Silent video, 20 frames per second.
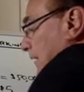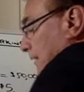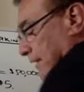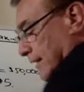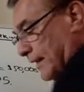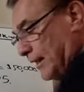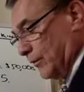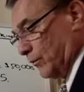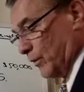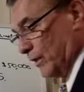
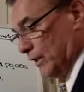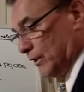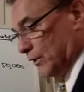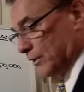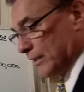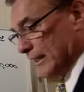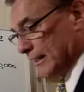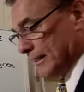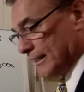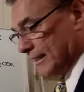Then we look
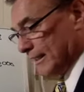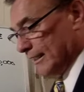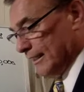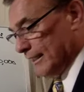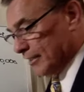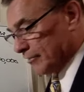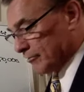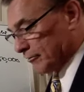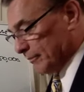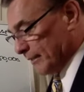at the
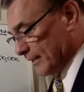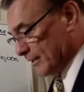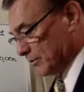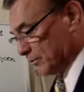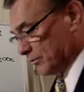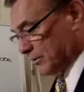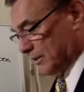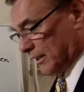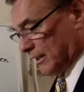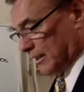
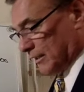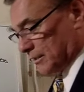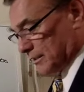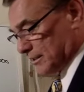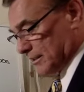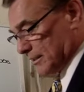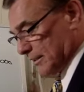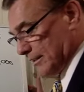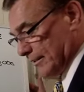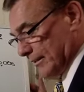incremental
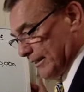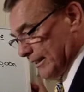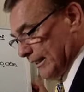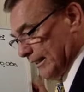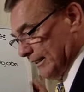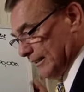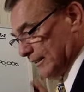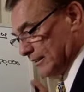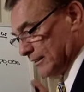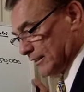costs,
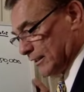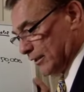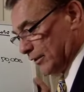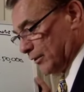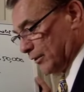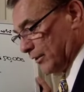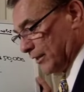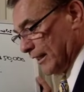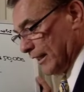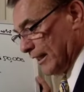and so
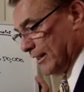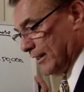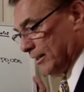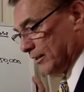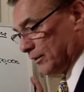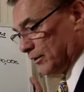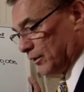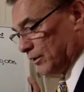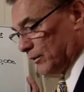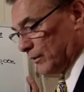they are
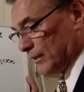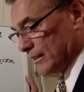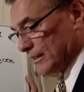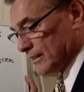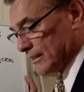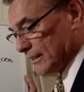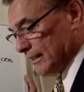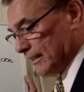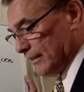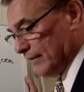always
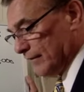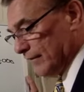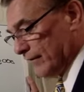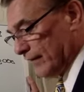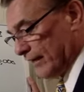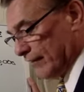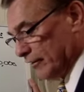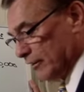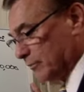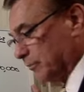the
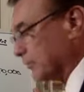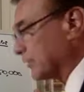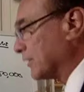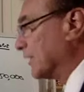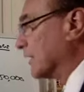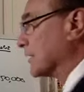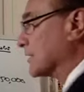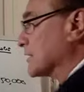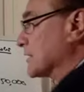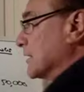variable
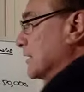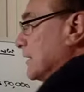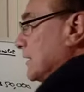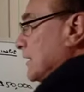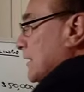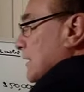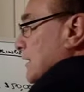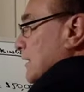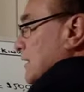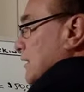costs.
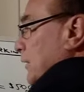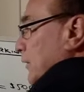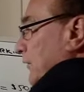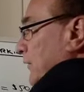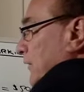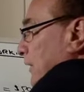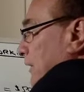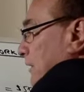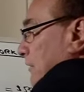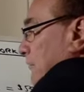So we've
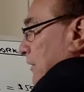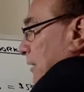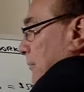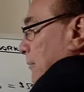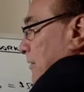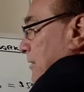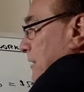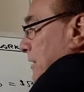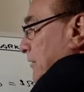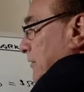got direct
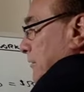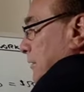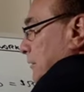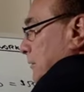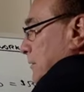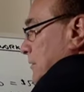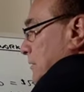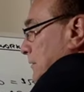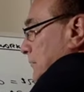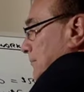
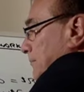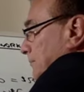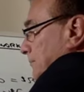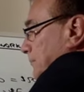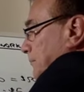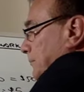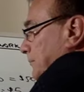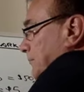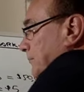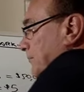materials.
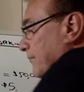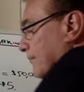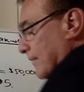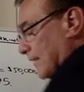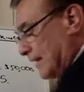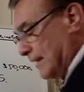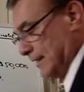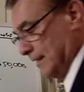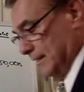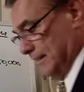
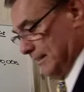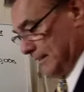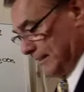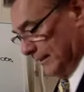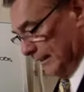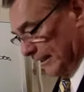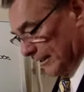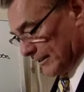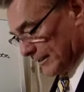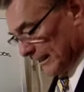
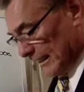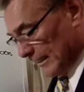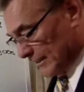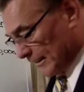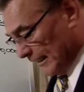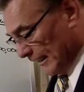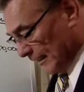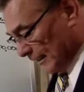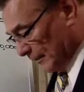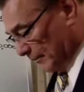Now it says
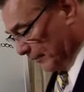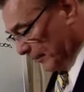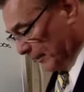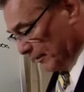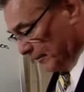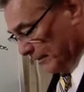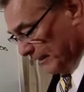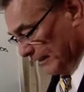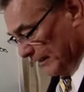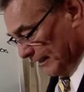down the
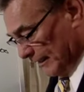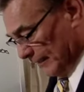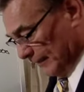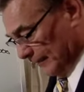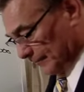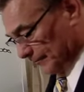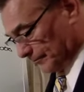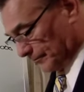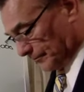bottom here